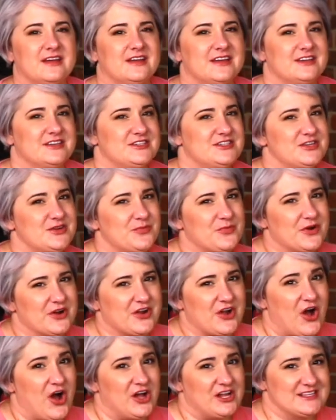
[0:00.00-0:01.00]
Do you
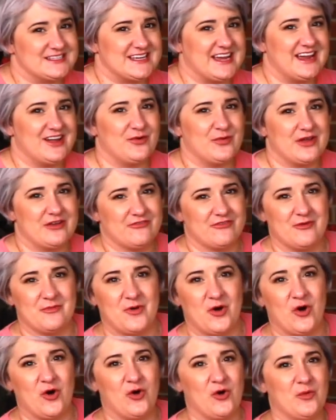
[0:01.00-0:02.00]
work all day away from
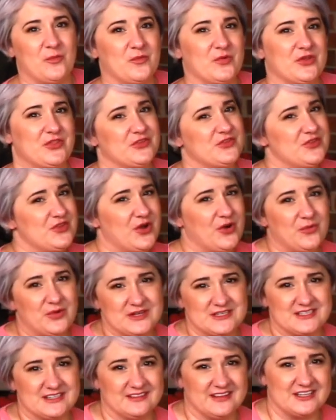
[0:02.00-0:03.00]
home with no
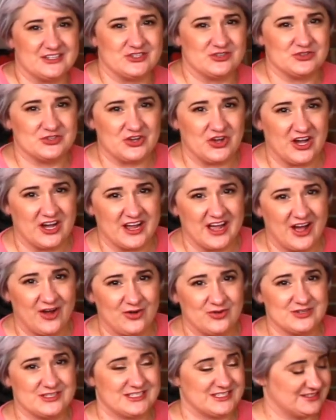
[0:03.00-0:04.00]
one to let your dog
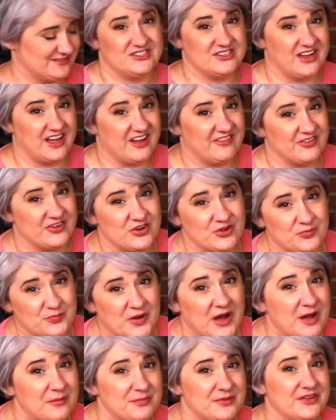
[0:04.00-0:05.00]
out? Do you have a new
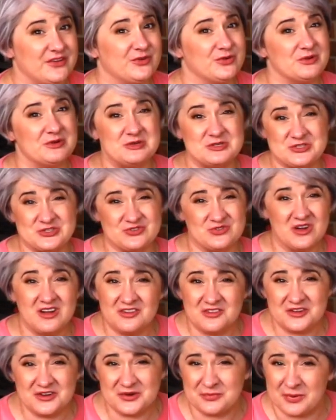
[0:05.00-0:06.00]
puppy who you're
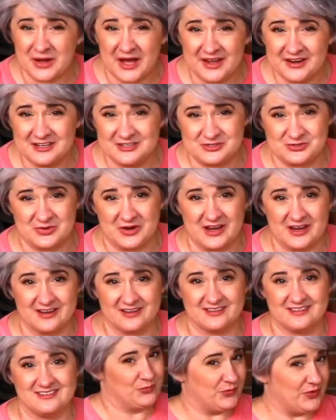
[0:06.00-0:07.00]
struggling to potty
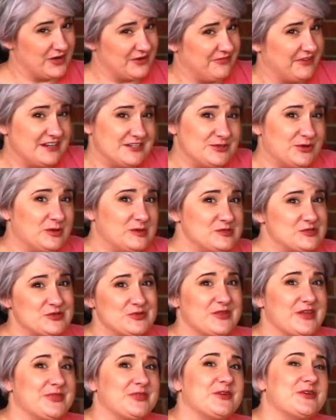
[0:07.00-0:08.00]
train? What if I told
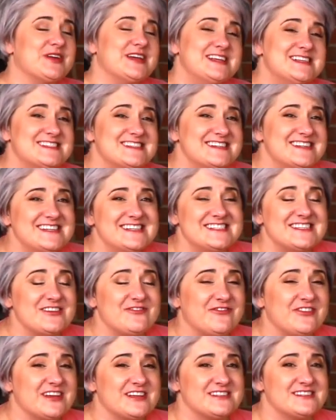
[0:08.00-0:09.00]
you that there is an easy
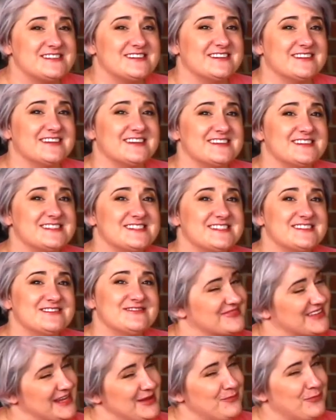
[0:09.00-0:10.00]
fix to this?
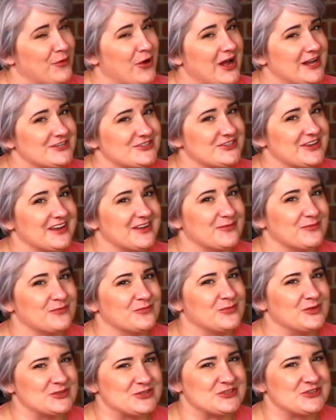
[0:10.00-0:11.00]
Keep watching,
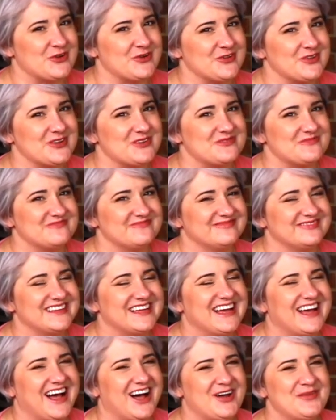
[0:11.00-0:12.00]
we'll show you.
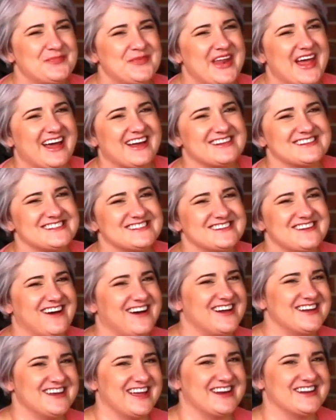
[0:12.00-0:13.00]
Up next
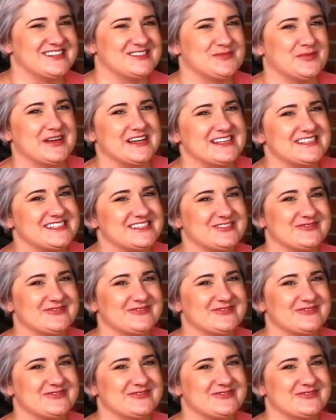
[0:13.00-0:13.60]
on Yeti's Place.